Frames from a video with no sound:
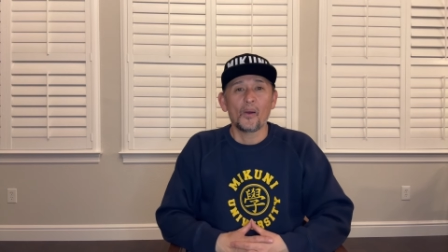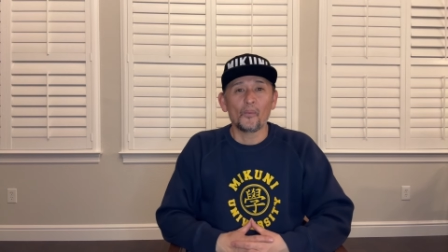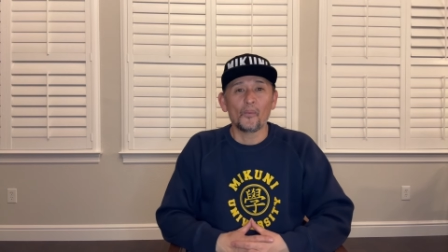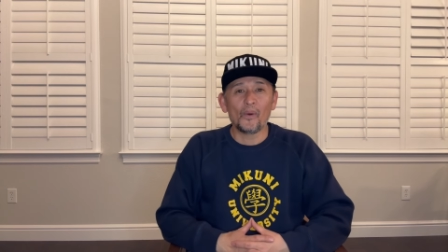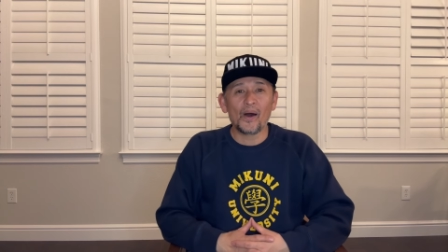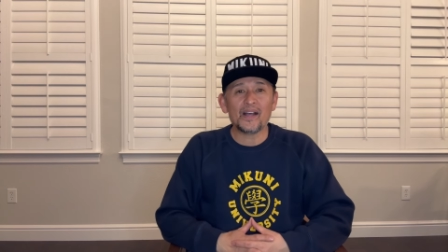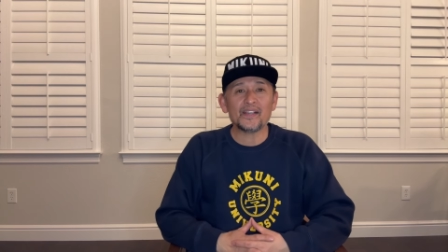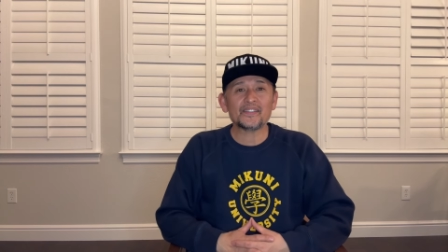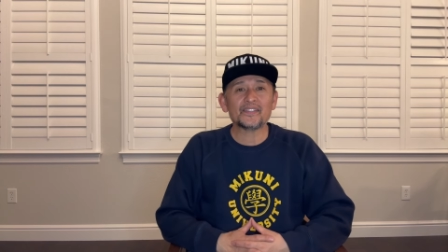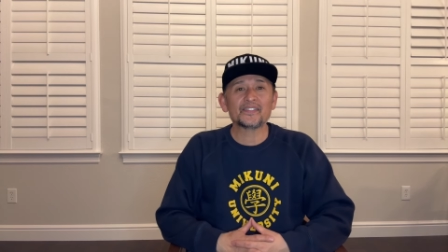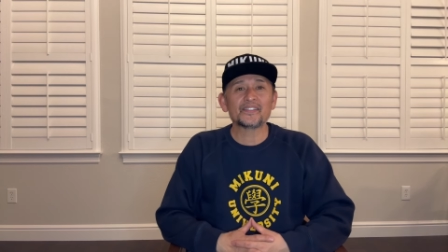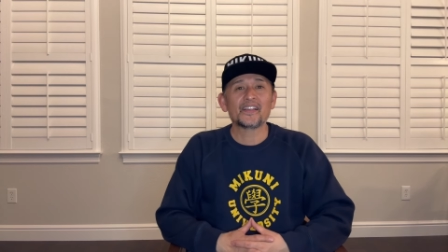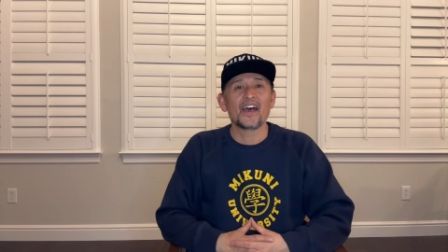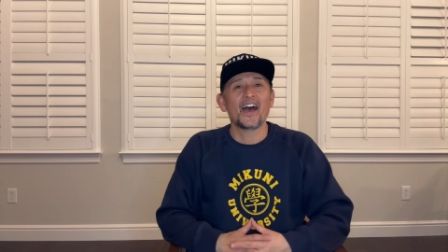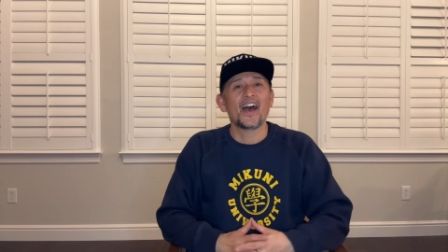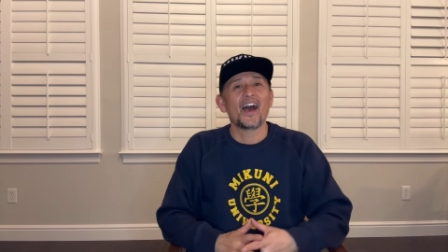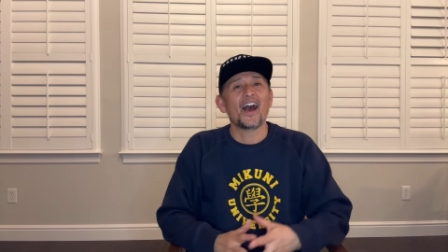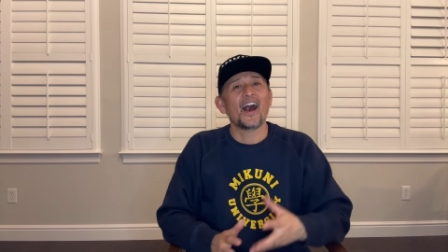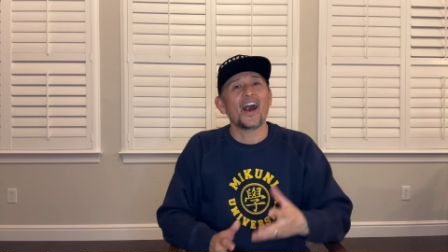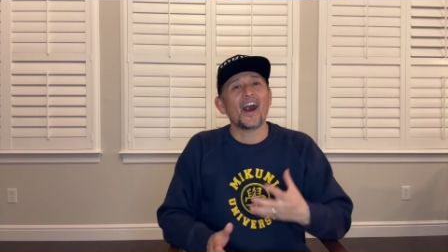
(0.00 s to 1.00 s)
Once
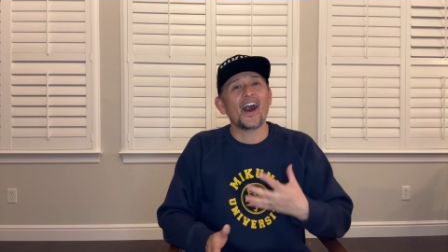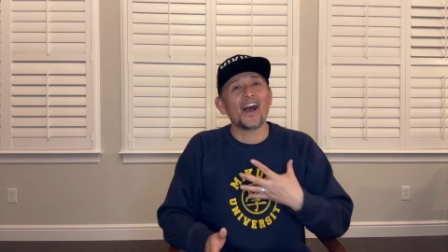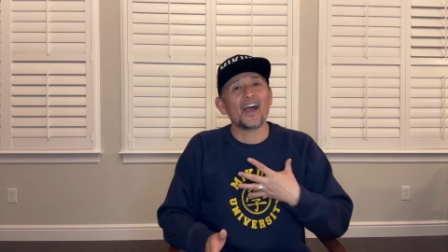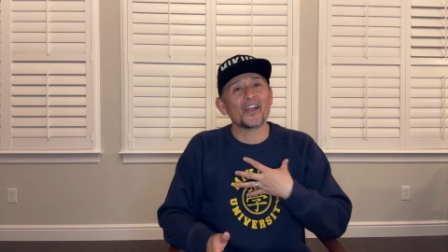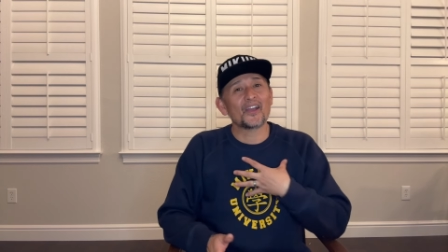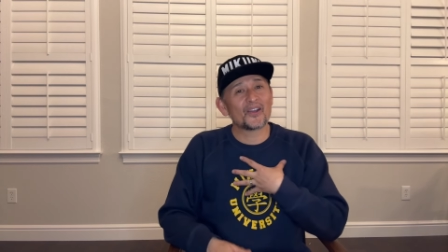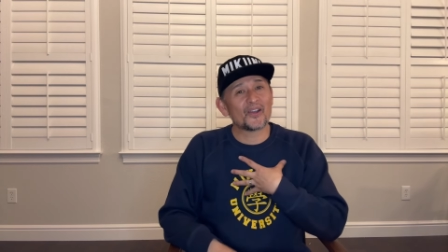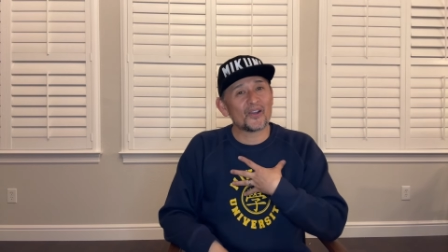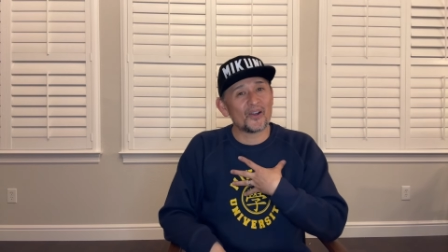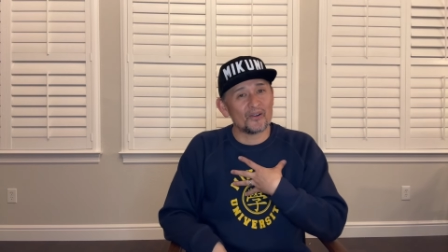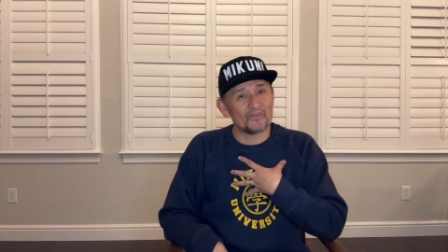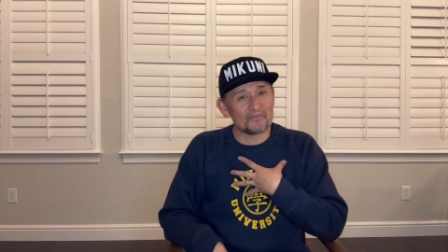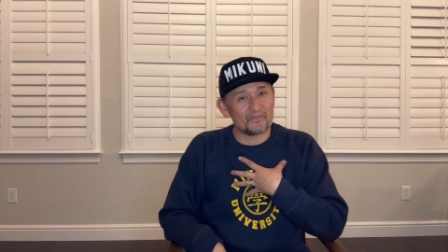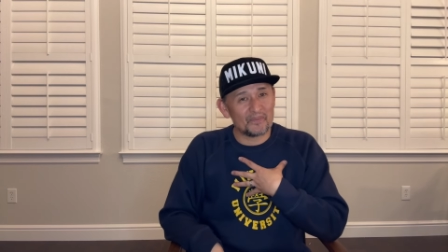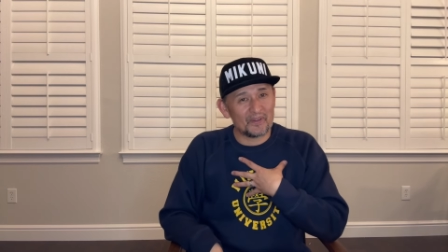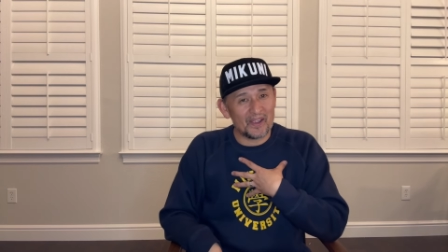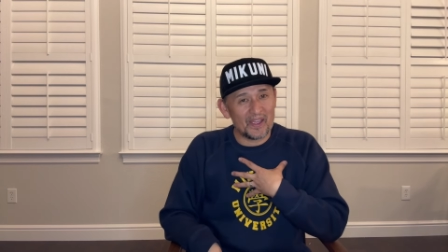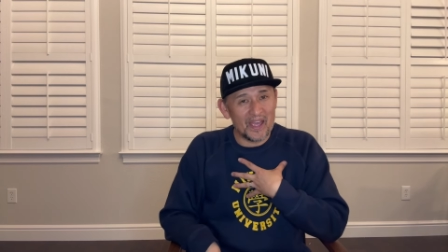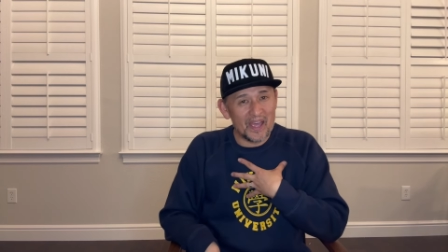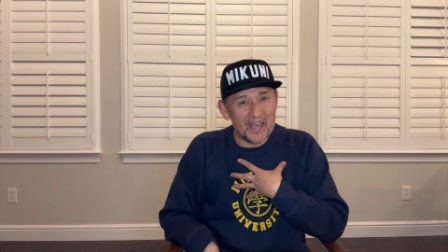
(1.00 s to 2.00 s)
I
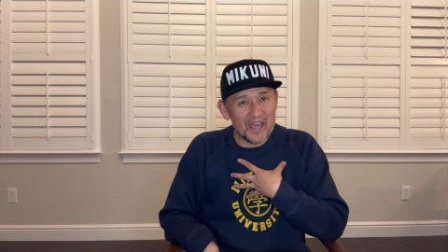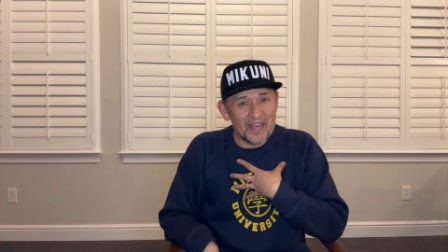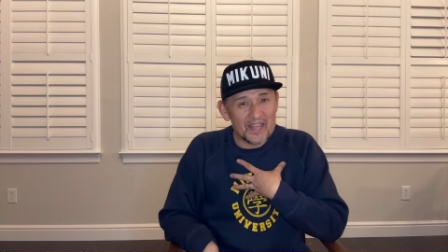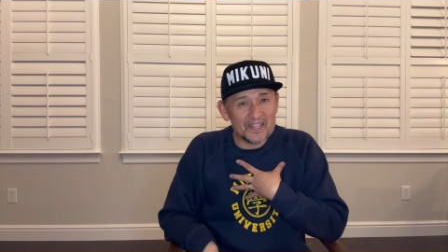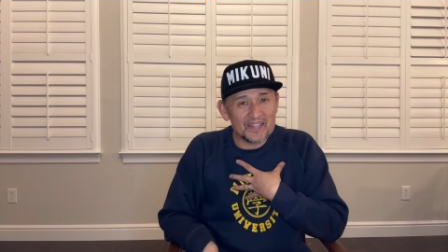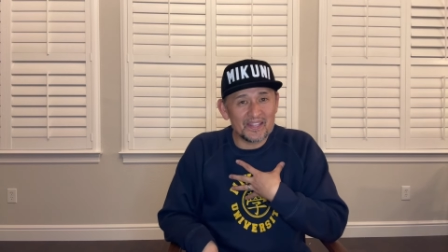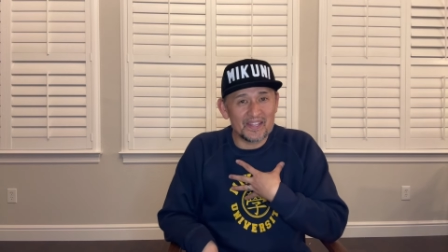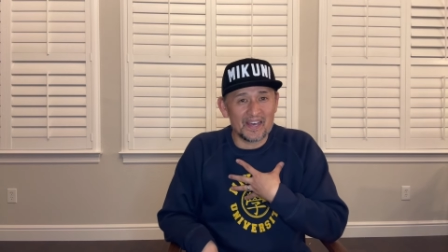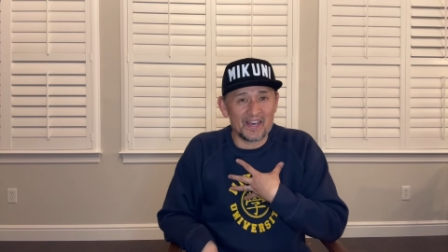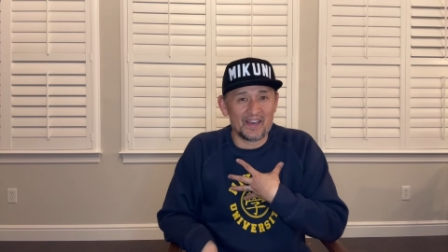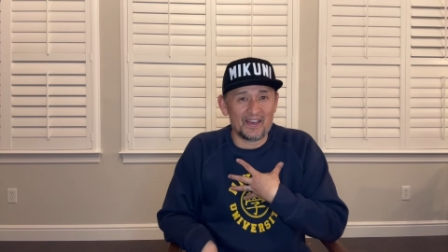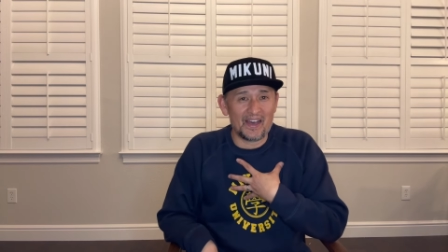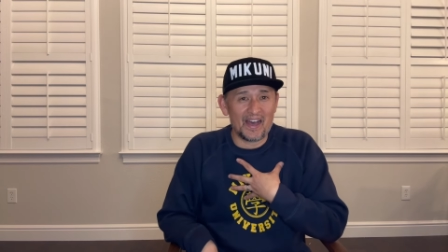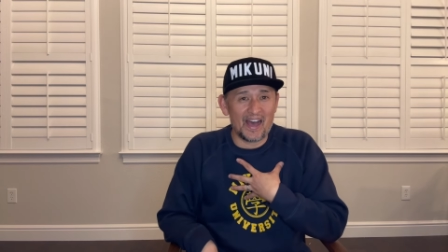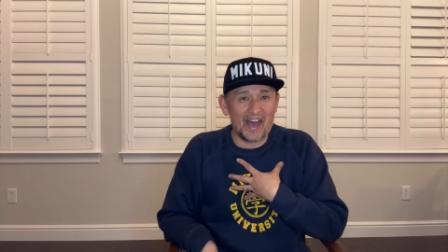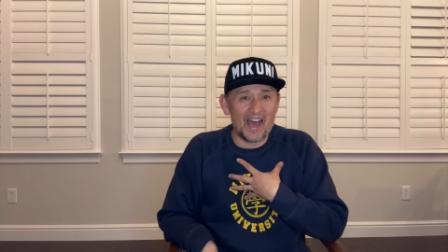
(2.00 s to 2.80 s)
comprehend that